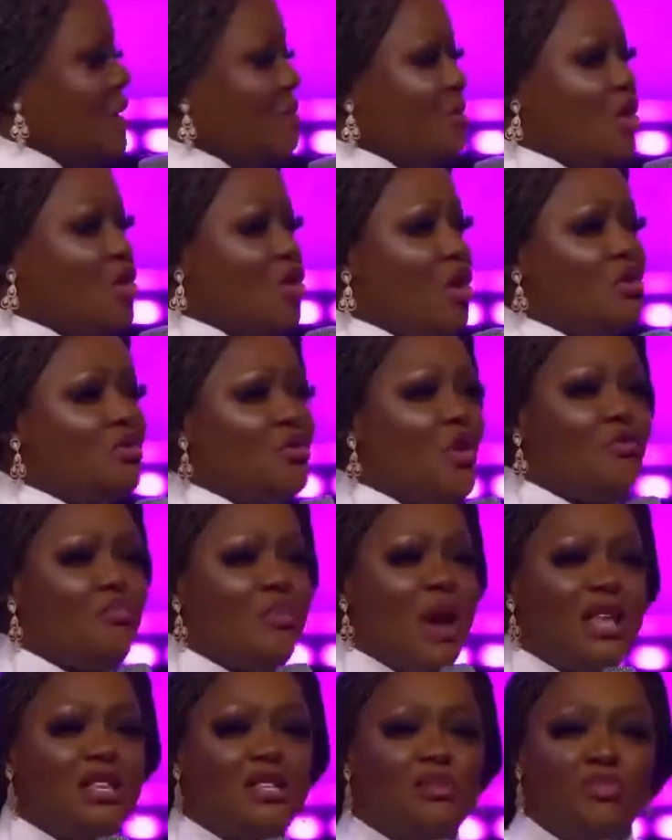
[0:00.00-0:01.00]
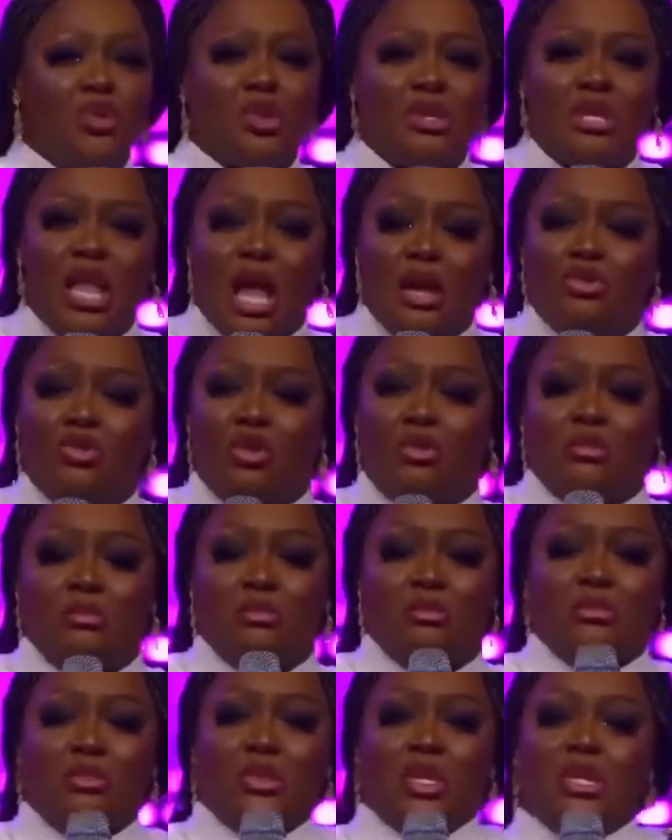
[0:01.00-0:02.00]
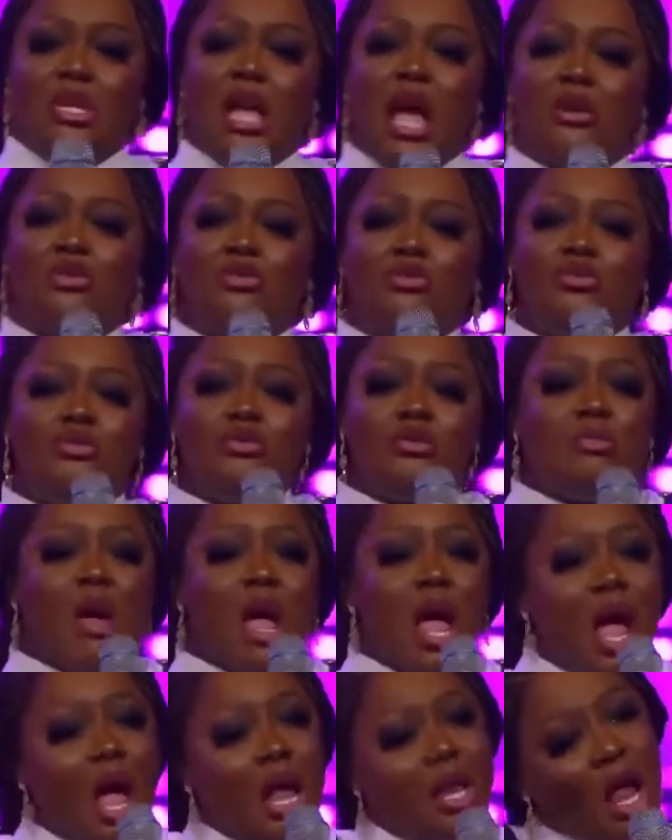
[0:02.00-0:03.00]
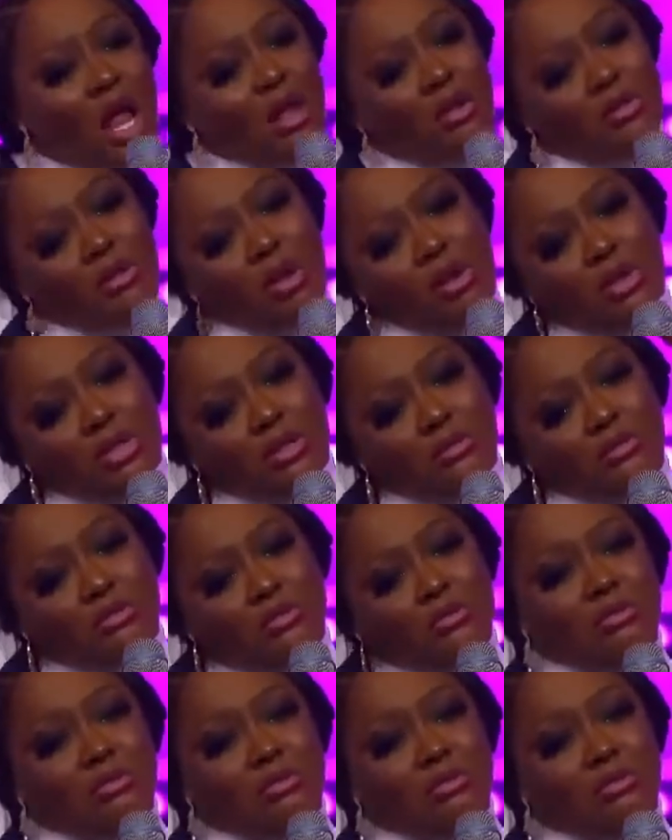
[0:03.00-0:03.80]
Because of my small stature, he said I should use my hand and touch.